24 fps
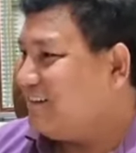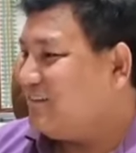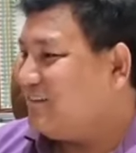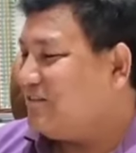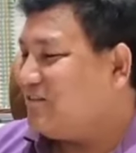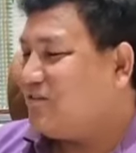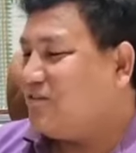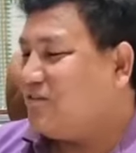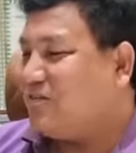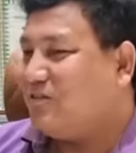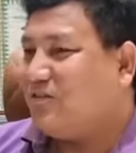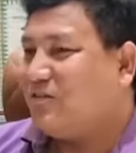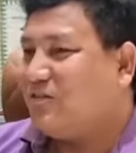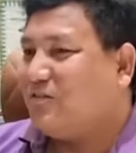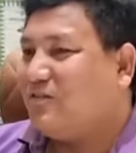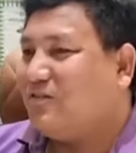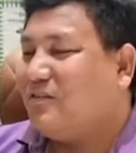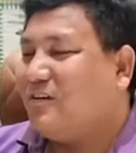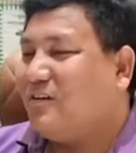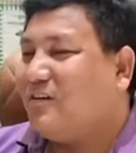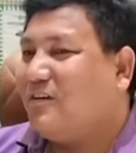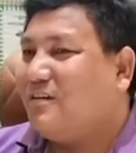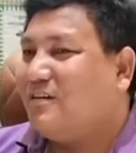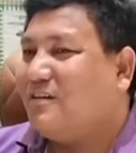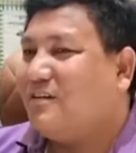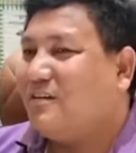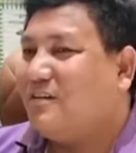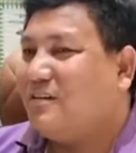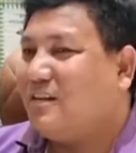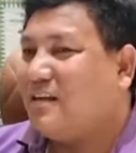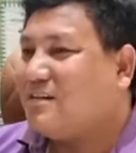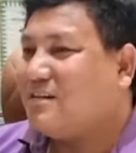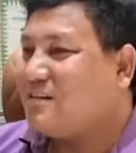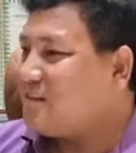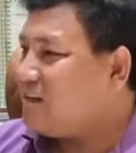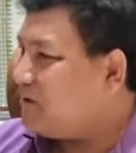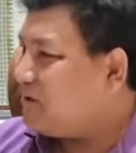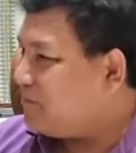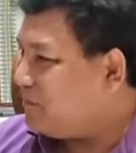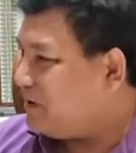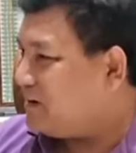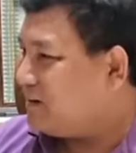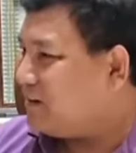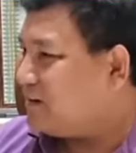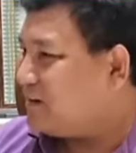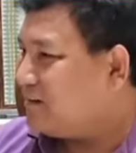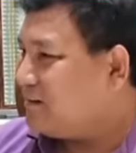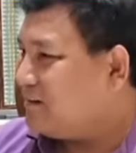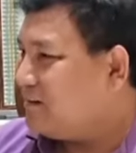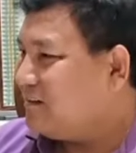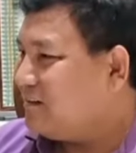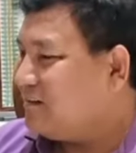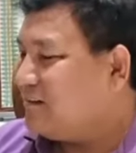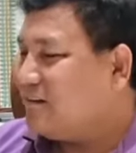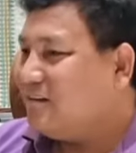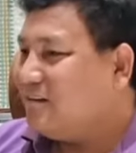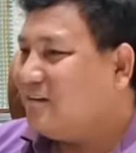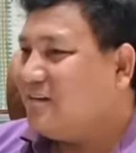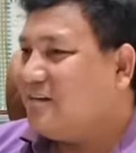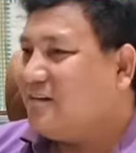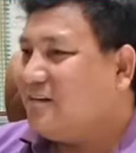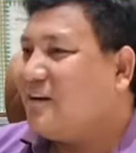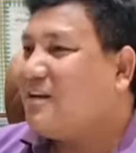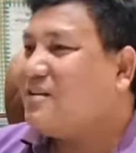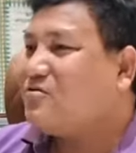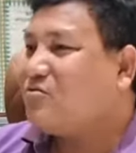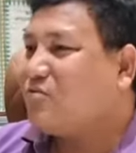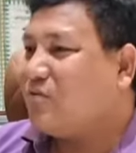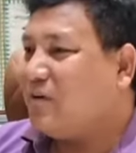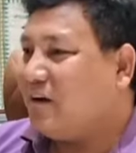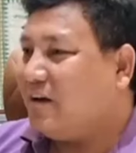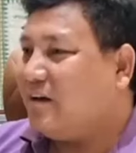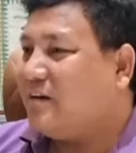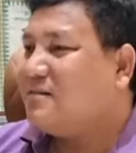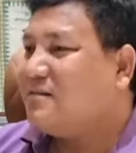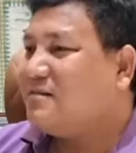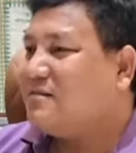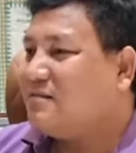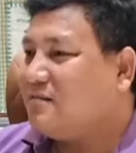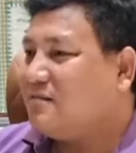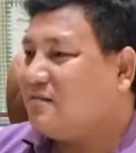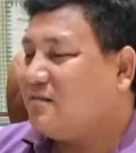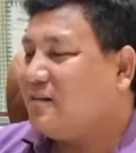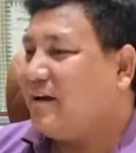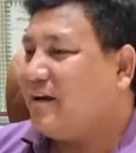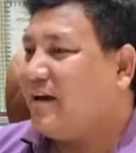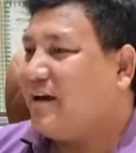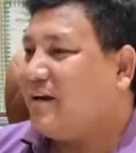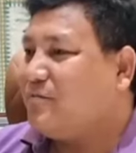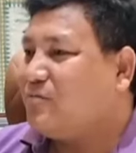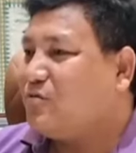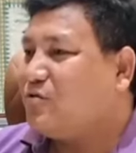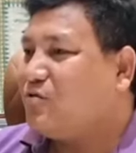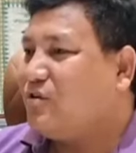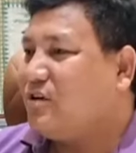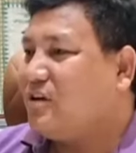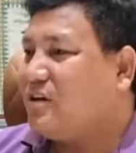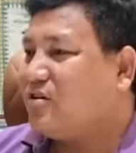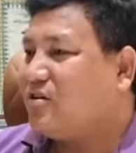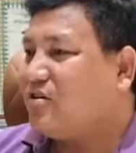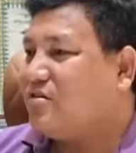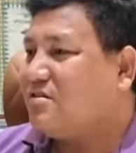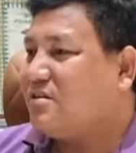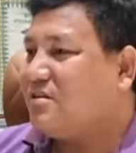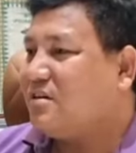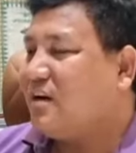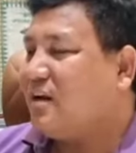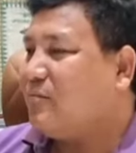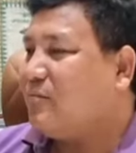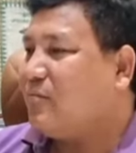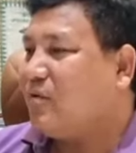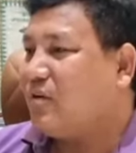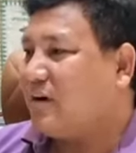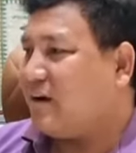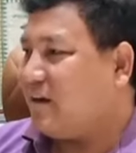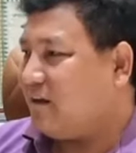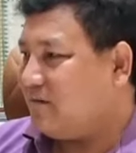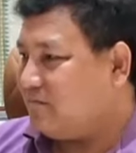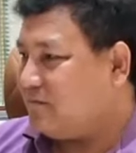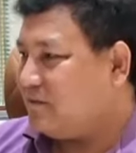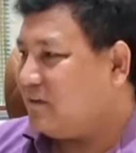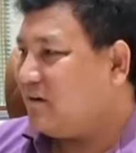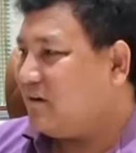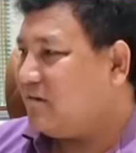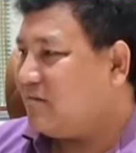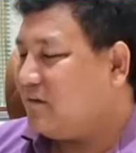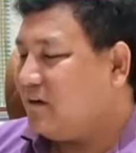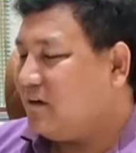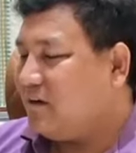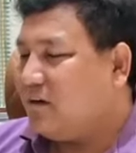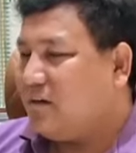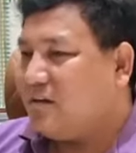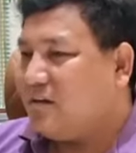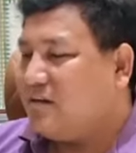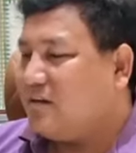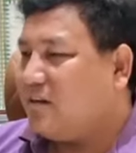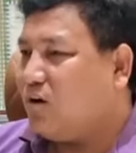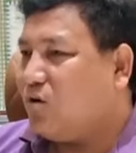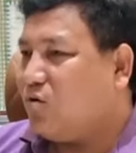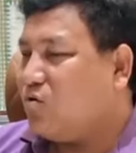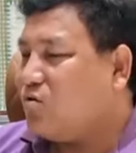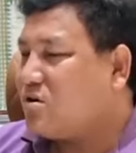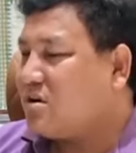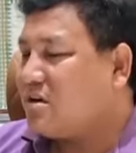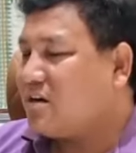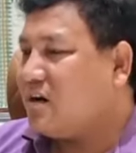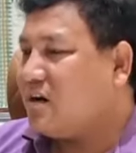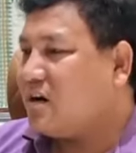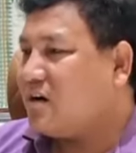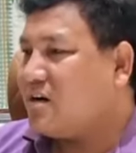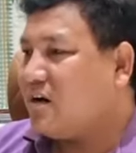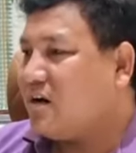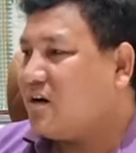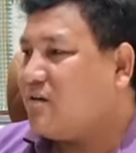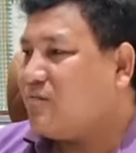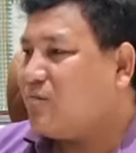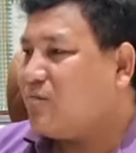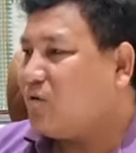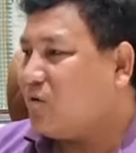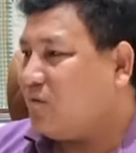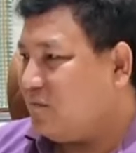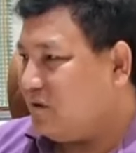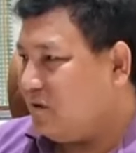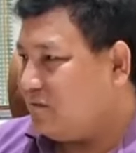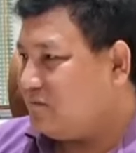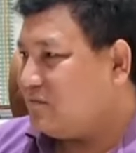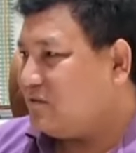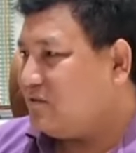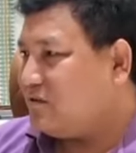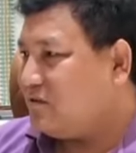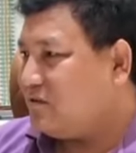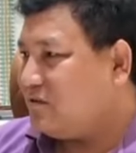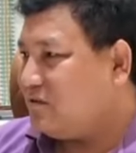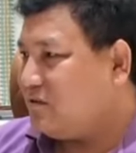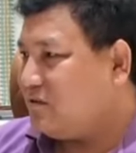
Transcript: So that is happening. That's why they have to reconcile among themselves. They won't create any problems.